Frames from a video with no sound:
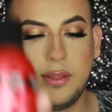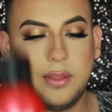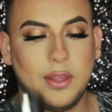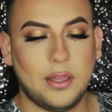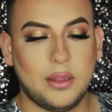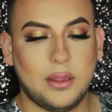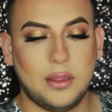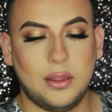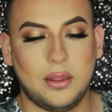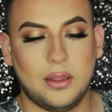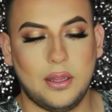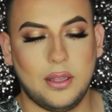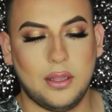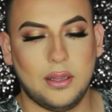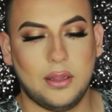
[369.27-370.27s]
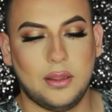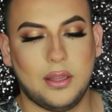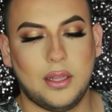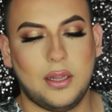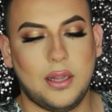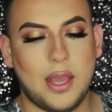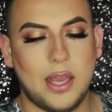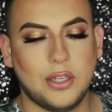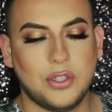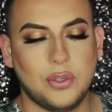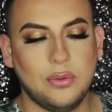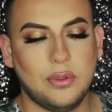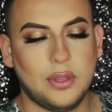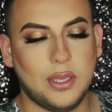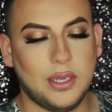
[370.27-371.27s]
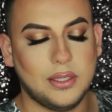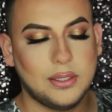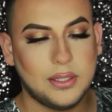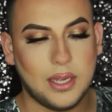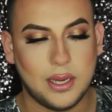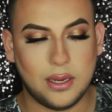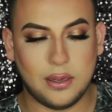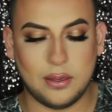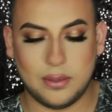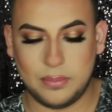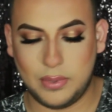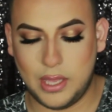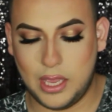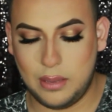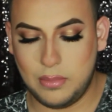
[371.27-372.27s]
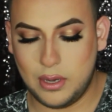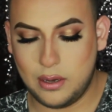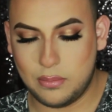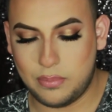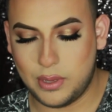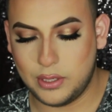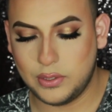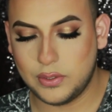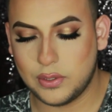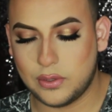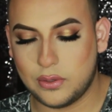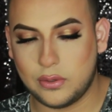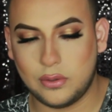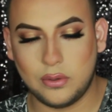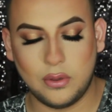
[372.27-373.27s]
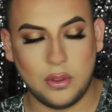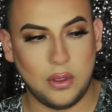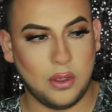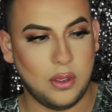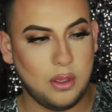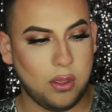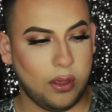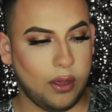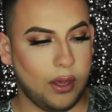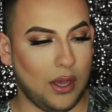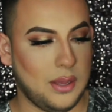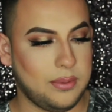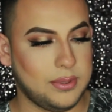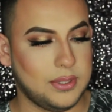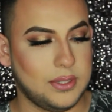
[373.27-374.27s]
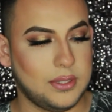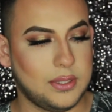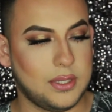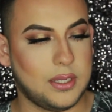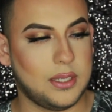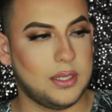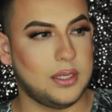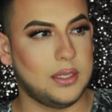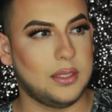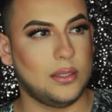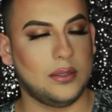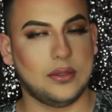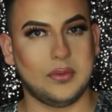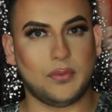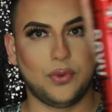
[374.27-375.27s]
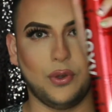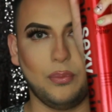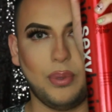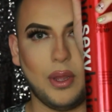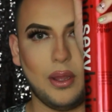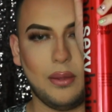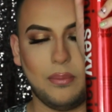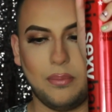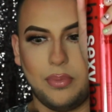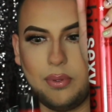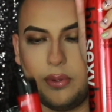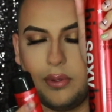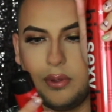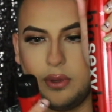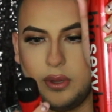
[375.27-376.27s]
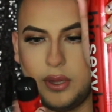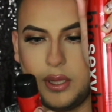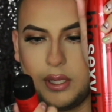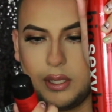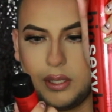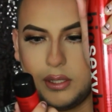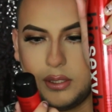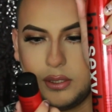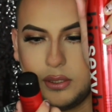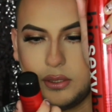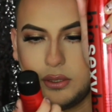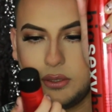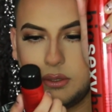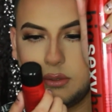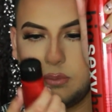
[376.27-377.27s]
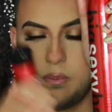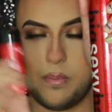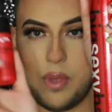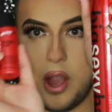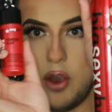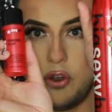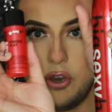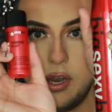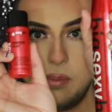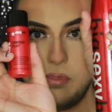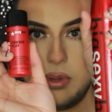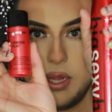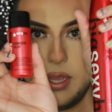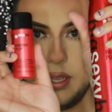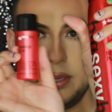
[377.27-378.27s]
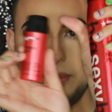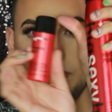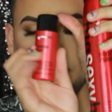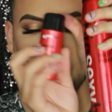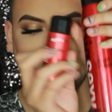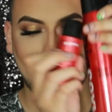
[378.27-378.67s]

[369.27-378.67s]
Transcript: The last two things that came in a bundle, it was the root pump, the powder and play,